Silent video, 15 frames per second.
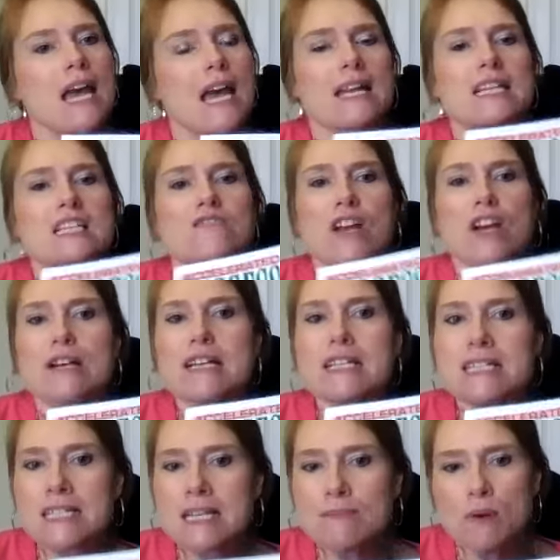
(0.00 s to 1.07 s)
And it's a
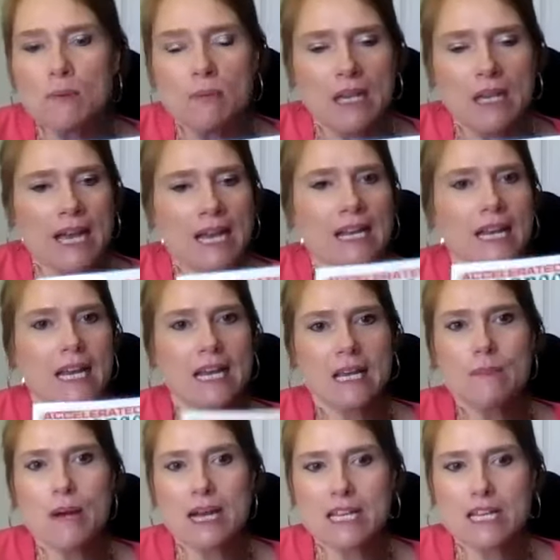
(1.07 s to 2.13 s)
simple plan.
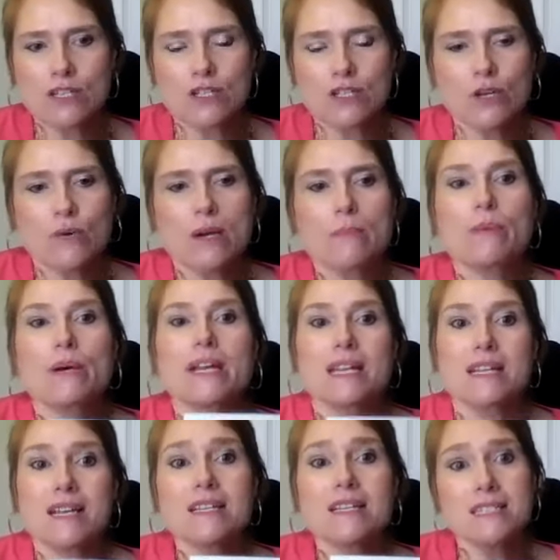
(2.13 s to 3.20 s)
Anybody can do it, but
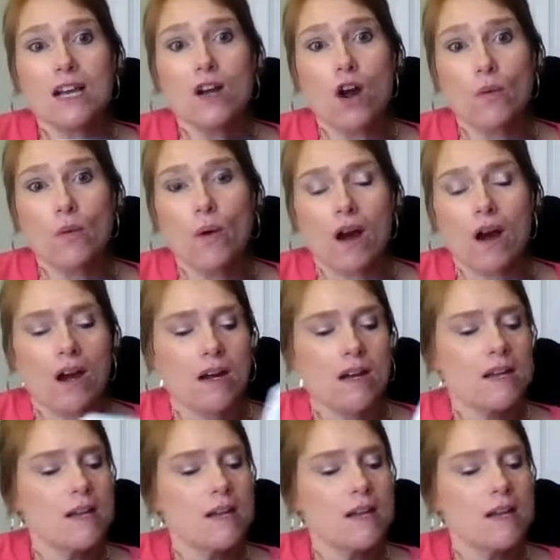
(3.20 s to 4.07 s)
it does take hard work.